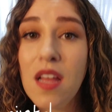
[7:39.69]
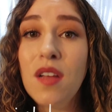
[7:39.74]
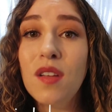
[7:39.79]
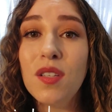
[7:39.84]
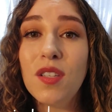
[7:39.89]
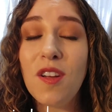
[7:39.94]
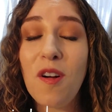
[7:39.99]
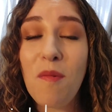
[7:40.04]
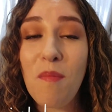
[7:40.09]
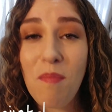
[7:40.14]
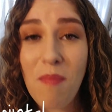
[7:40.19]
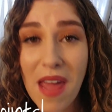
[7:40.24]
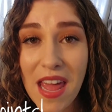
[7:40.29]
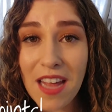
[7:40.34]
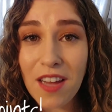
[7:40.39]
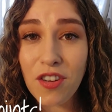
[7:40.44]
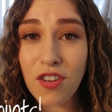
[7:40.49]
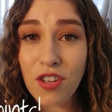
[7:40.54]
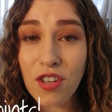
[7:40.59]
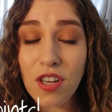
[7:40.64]
So
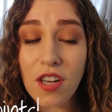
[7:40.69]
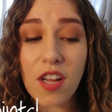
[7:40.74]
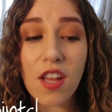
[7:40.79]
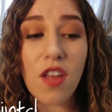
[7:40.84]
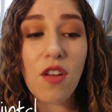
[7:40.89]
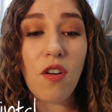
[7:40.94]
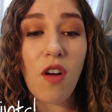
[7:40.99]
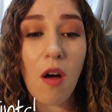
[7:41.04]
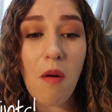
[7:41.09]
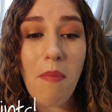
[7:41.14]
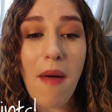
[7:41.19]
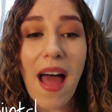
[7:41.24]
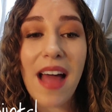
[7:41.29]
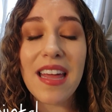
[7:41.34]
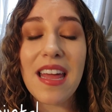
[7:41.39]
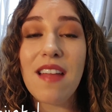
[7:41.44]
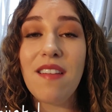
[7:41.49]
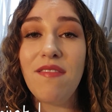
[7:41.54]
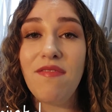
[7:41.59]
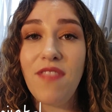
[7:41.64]
make sure you go
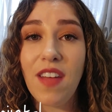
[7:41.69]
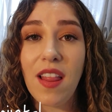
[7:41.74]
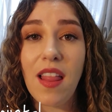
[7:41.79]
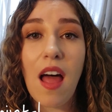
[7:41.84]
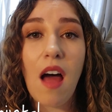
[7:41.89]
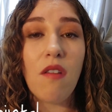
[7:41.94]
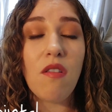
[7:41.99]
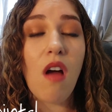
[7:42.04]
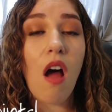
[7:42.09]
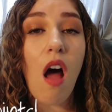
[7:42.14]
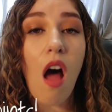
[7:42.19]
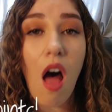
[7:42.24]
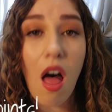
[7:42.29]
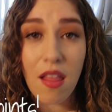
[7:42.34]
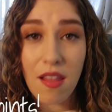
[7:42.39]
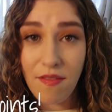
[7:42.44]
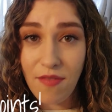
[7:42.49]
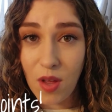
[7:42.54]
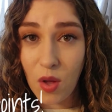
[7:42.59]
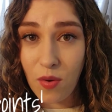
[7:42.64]
back and fill out
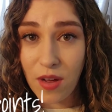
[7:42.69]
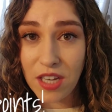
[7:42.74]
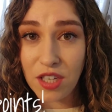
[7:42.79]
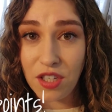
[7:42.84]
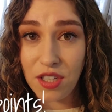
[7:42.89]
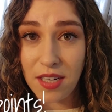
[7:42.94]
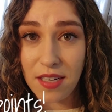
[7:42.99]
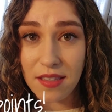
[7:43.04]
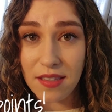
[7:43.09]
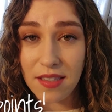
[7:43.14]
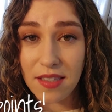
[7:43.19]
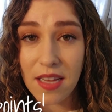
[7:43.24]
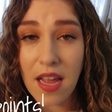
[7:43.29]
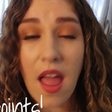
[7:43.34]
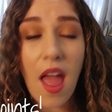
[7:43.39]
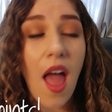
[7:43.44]
all of the questions.